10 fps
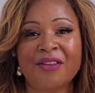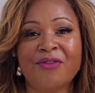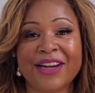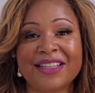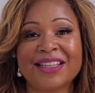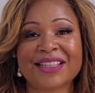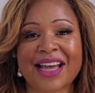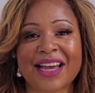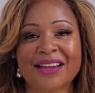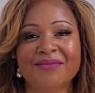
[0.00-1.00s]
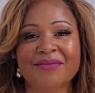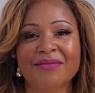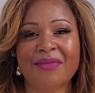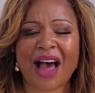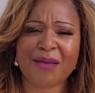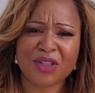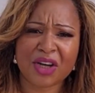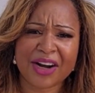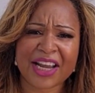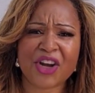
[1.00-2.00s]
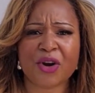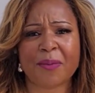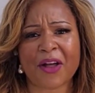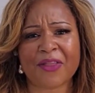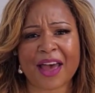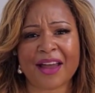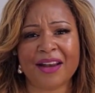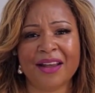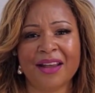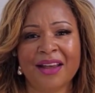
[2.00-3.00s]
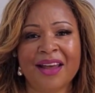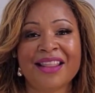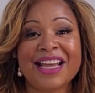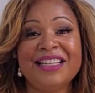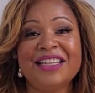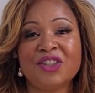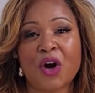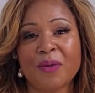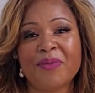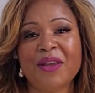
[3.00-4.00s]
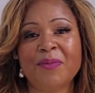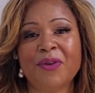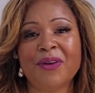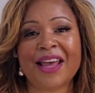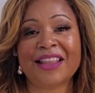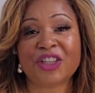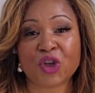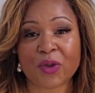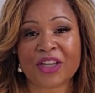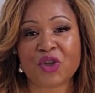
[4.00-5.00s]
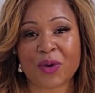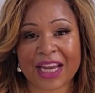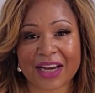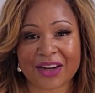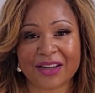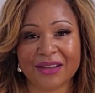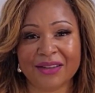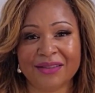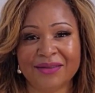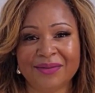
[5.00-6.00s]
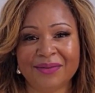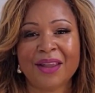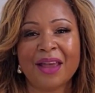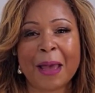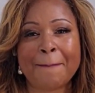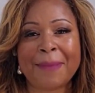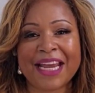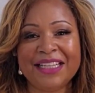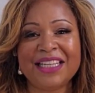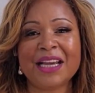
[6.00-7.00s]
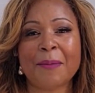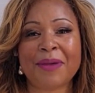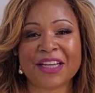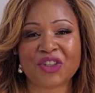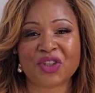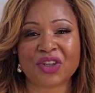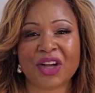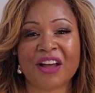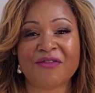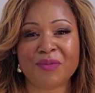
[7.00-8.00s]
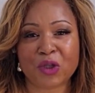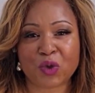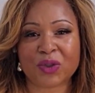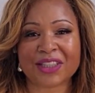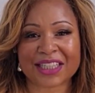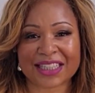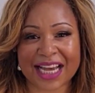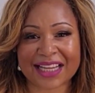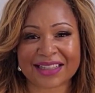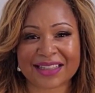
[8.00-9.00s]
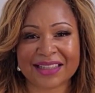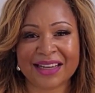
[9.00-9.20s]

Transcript: Phrases like, "I'm sorry to hear about that." They disarm people and they show that you care. Painting a picture of mutual success.